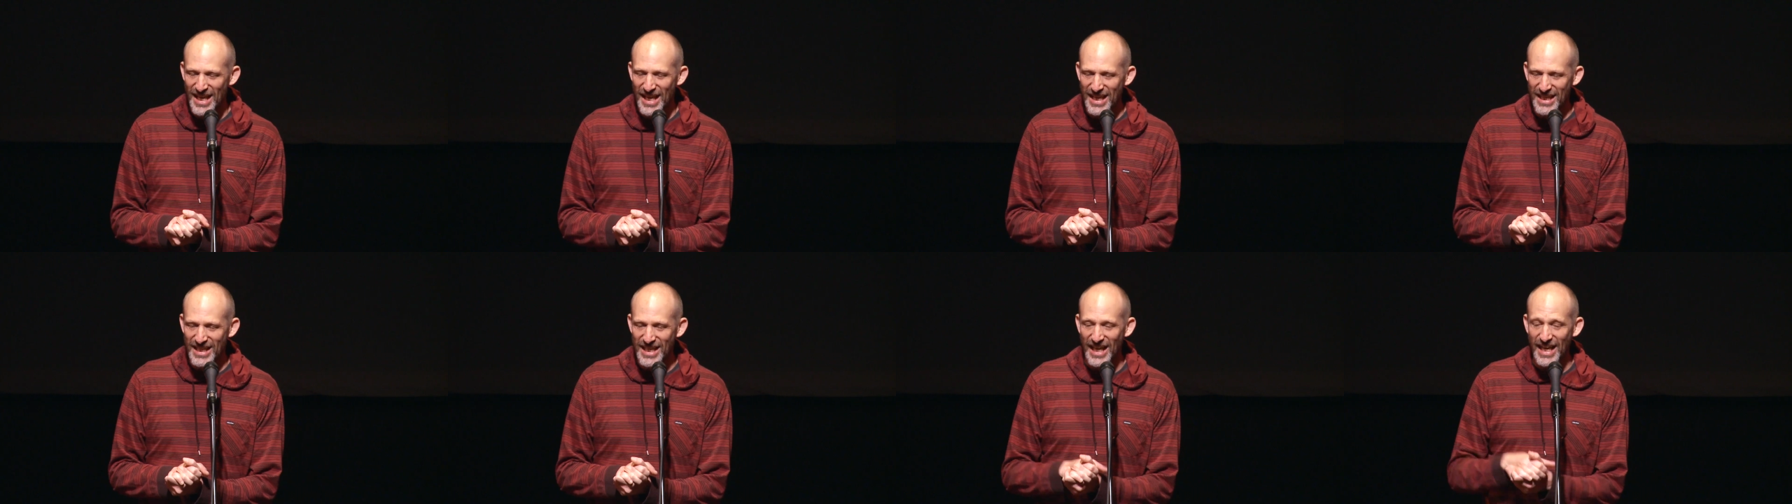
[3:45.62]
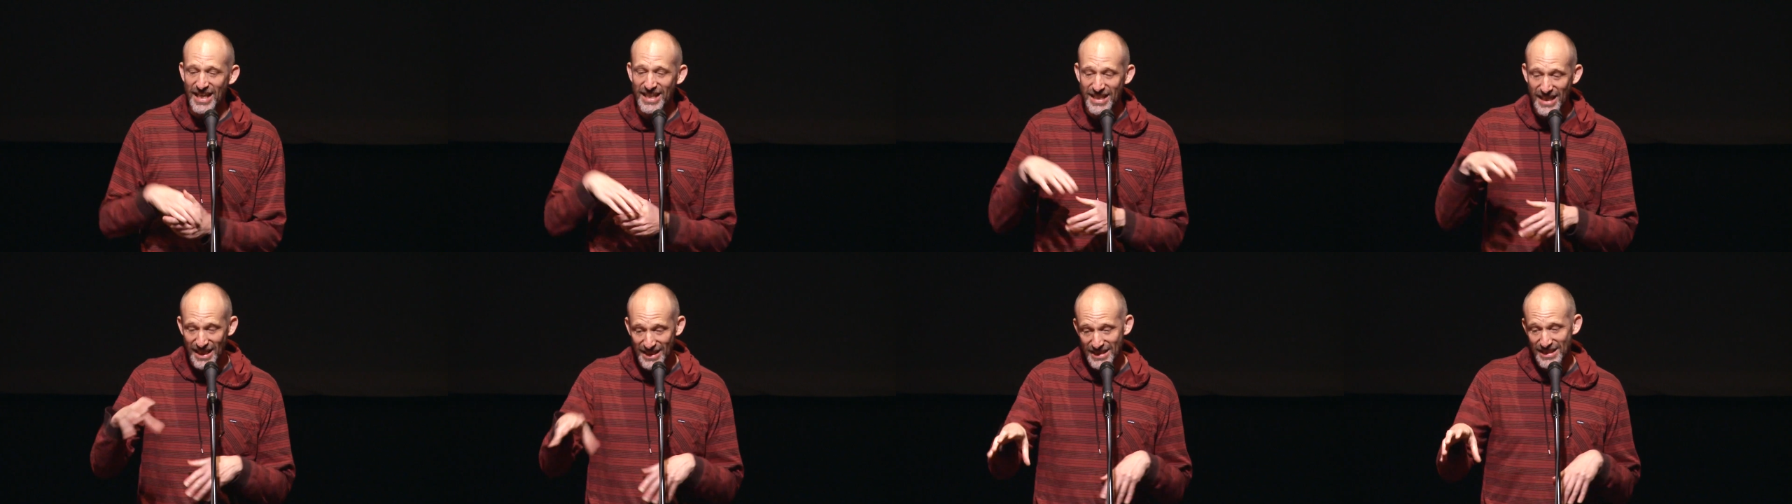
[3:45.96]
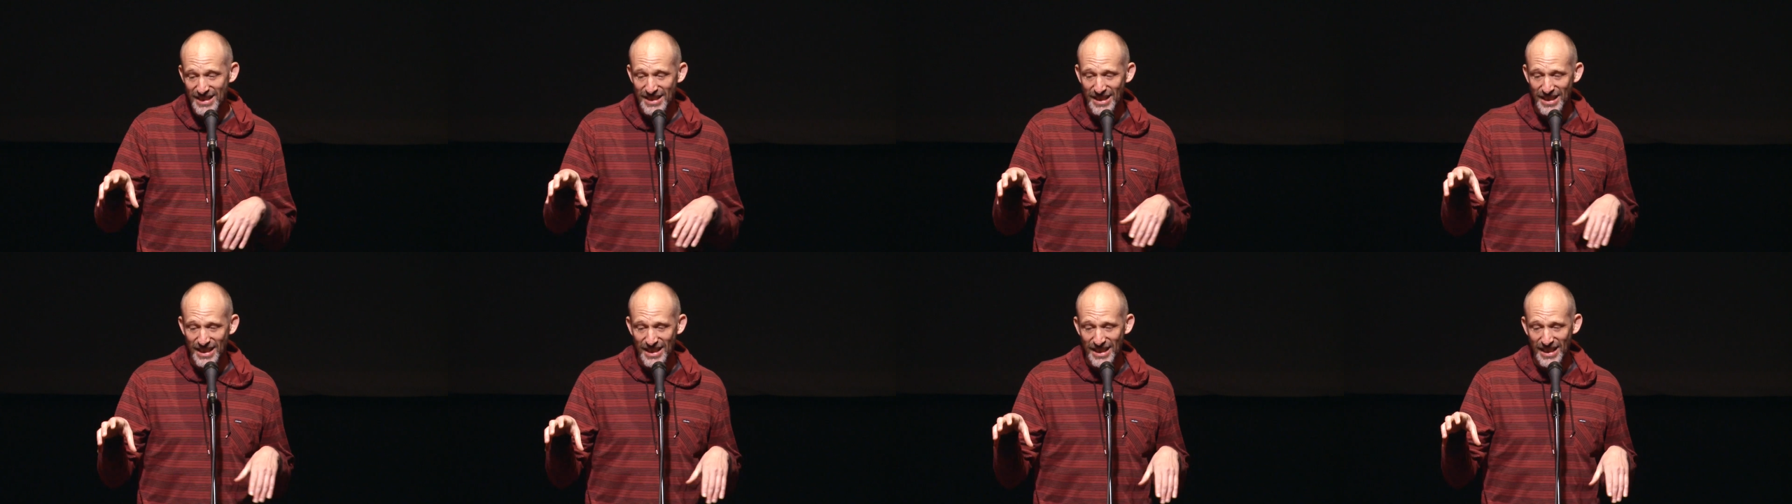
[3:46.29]
I get
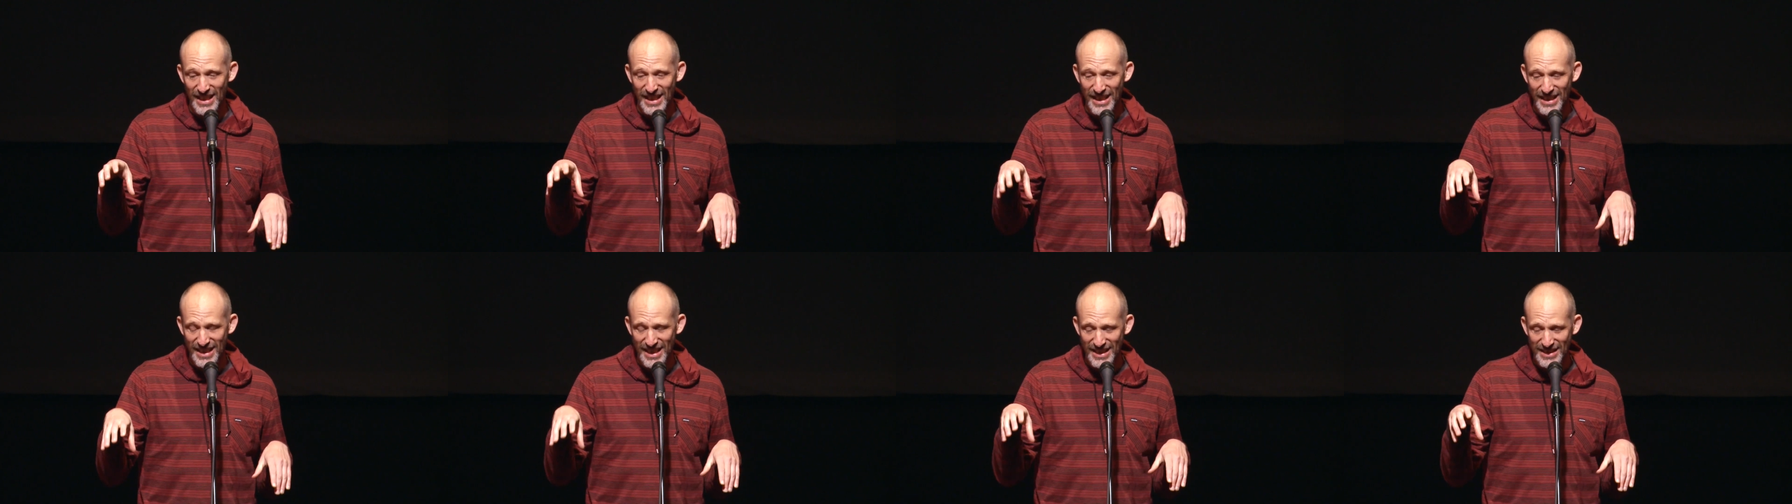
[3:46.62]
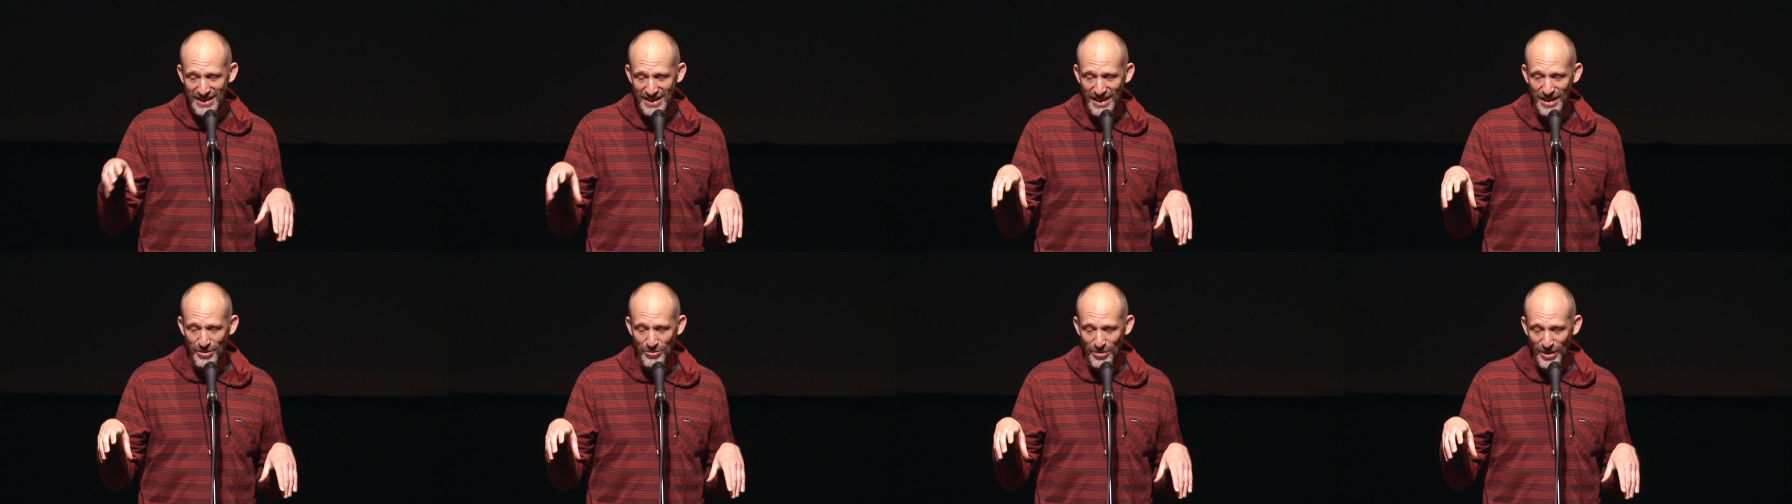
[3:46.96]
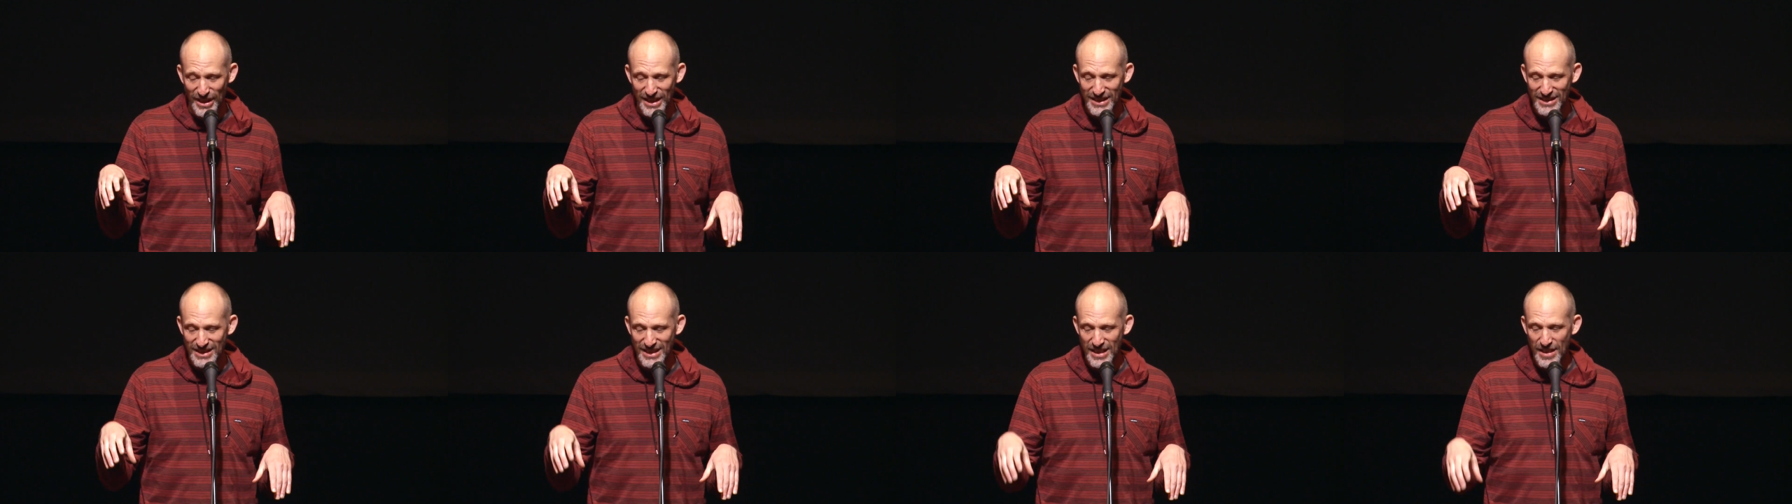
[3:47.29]
to the
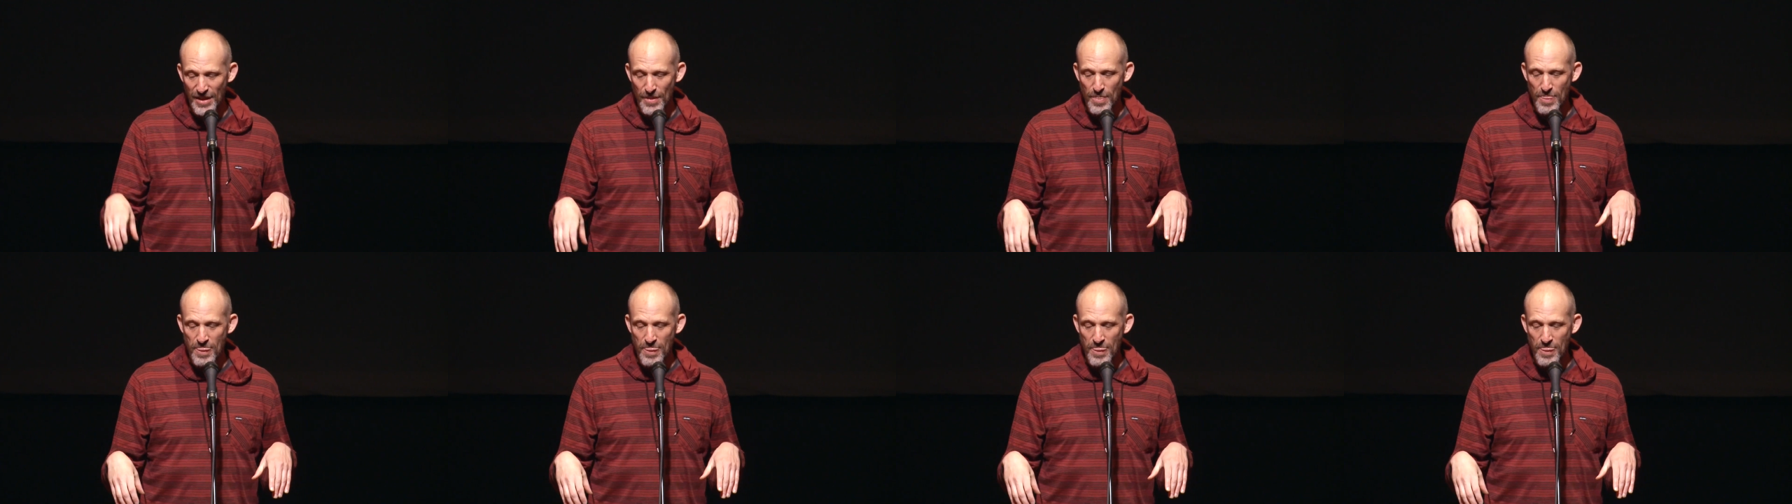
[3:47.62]
place.